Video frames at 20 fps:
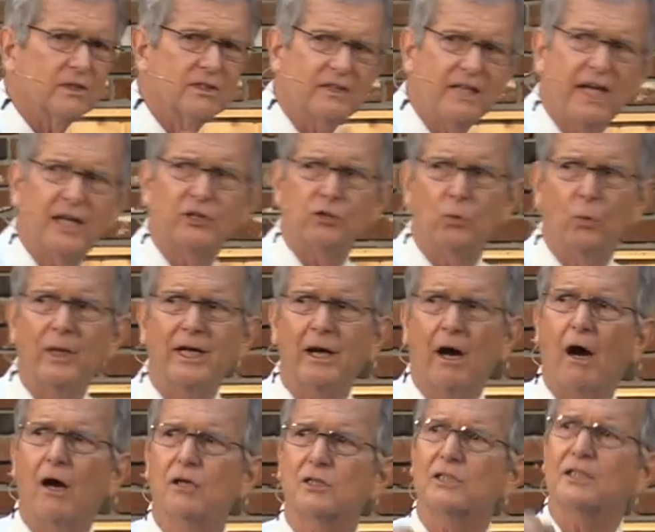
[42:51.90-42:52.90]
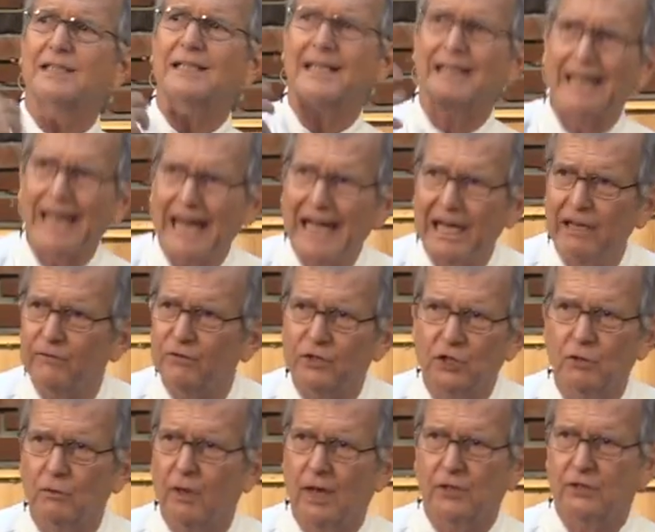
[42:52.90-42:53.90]
sins, we are slaves
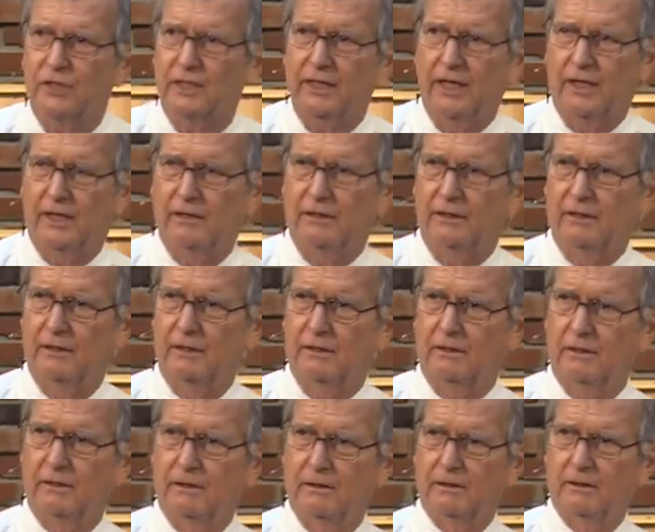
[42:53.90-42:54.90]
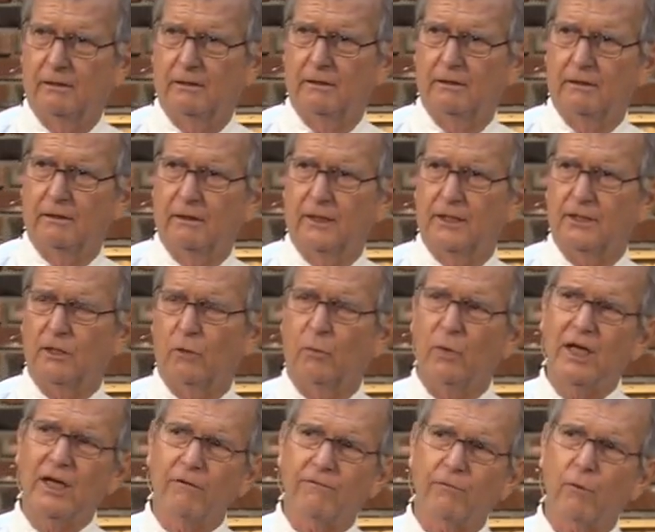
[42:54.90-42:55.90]
to our sin. And so,
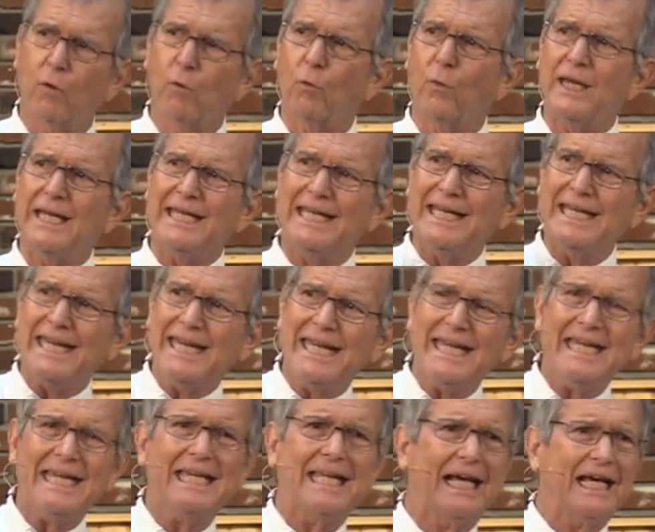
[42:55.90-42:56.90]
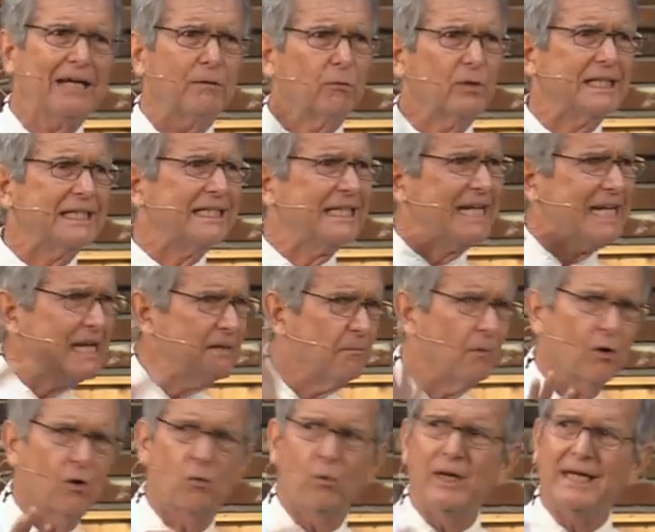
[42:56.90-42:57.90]
therefore, we need a
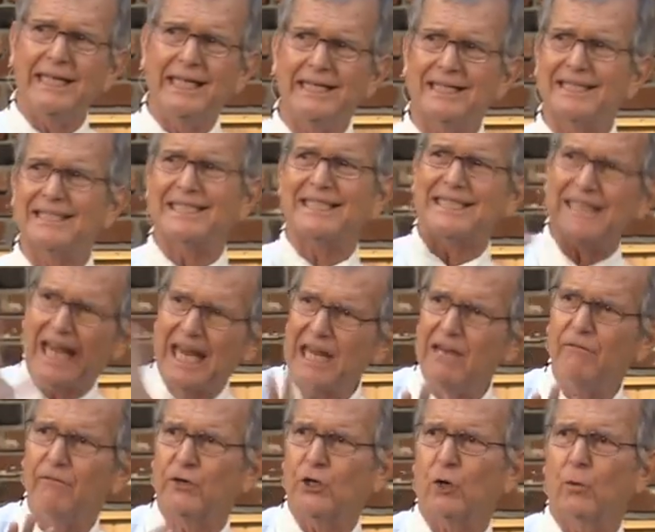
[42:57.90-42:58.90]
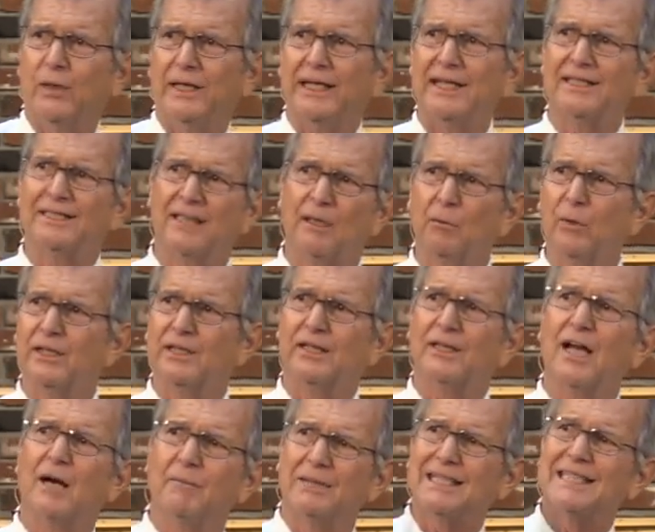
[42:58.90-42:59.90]
redeemer. We need a savior. We need someone to
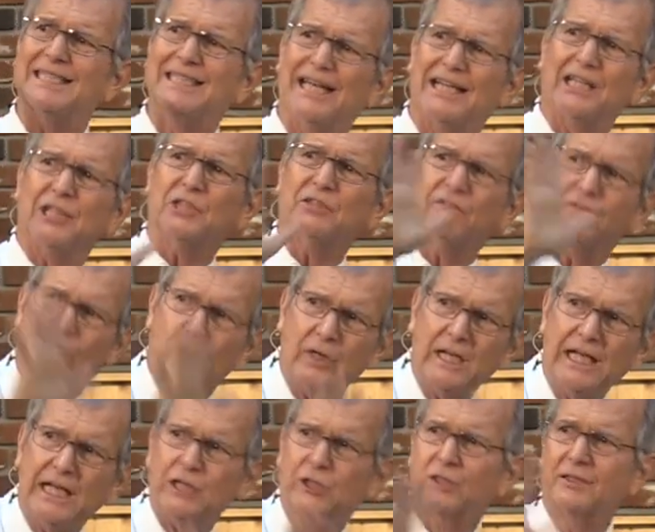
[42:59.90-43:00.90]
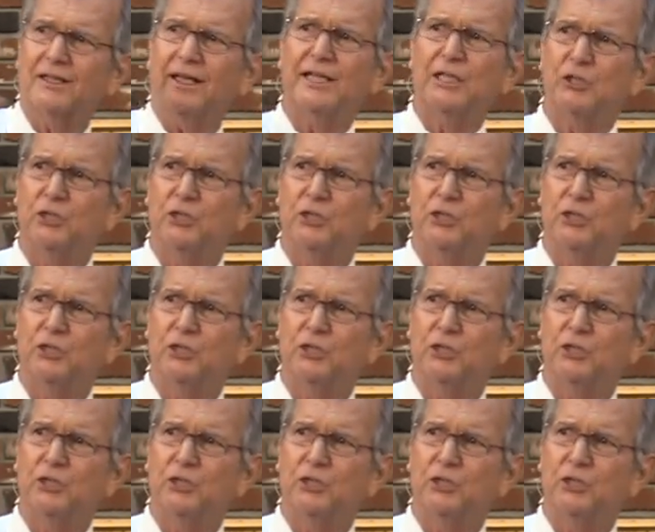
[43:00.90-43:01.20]
come and set us free, just like